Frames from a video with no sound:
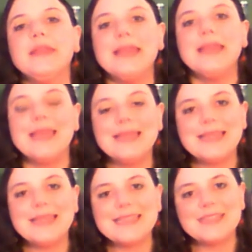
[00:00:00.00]
In
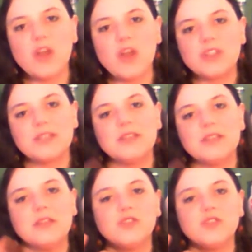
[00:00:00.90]
this logic,
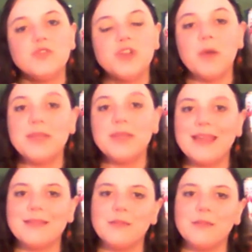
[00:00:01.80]
to dominate
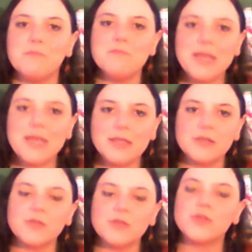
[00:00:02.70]
means
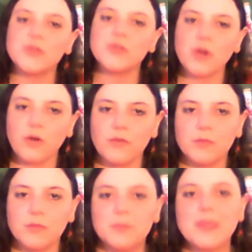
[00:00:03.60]
to serve,
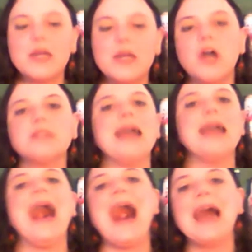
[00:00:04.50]
because
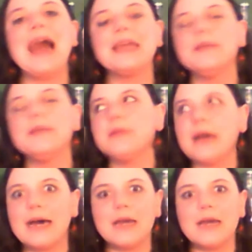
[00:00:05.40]
I
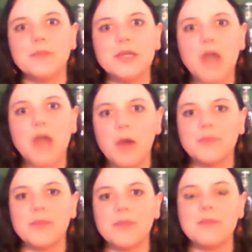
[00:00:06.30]
become the
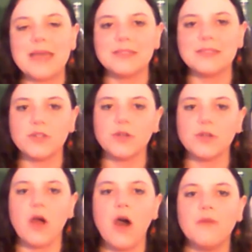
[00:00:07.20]
master
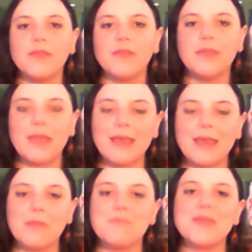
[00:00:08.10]
of the thing
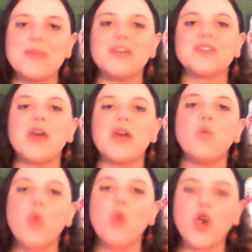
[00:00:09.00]
because I
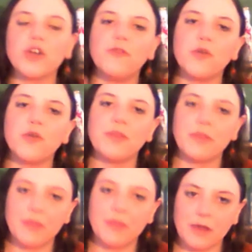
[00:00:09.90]
work for the
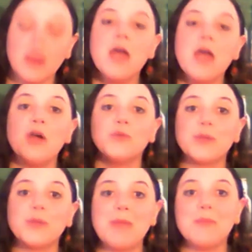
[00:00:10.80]
thing.
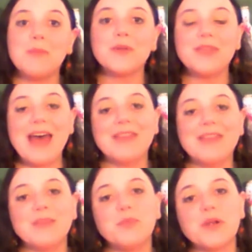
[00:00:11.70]
Remember that the
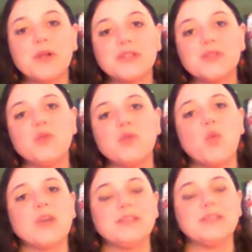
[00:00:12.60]
person
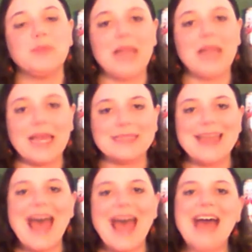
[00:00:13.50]
was planned
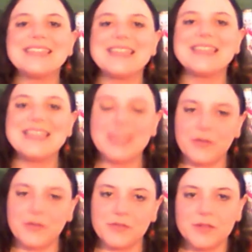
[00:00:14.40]
as a
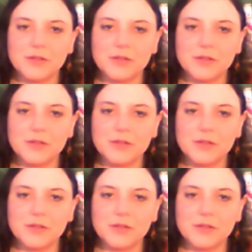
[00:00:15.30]
gift